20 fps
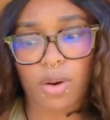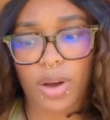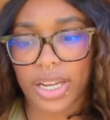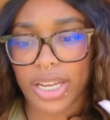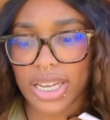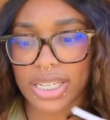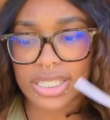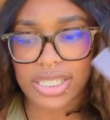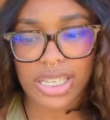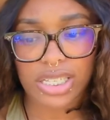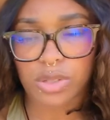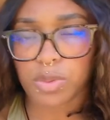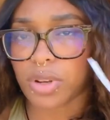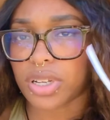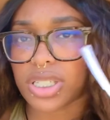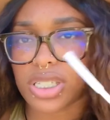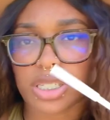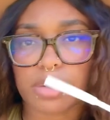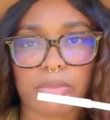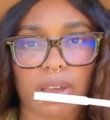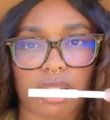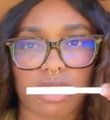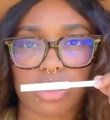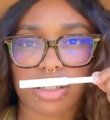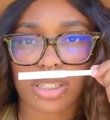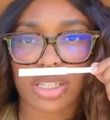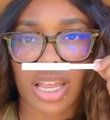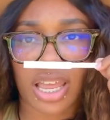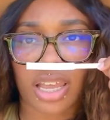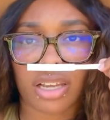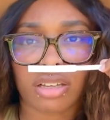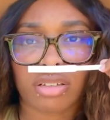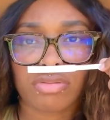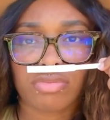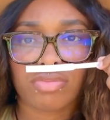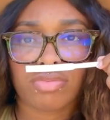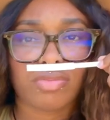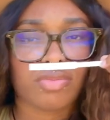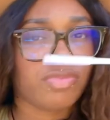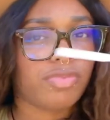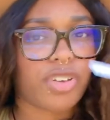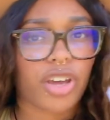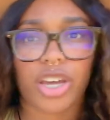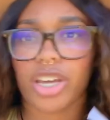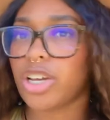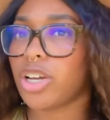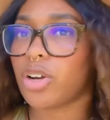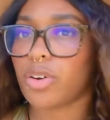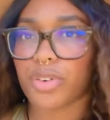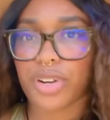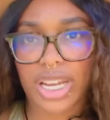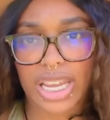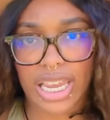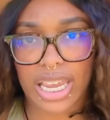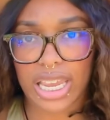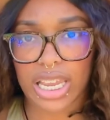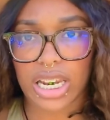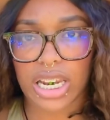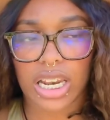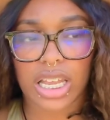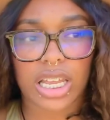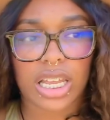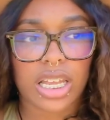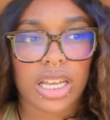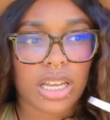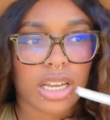I guess this one smells like very green,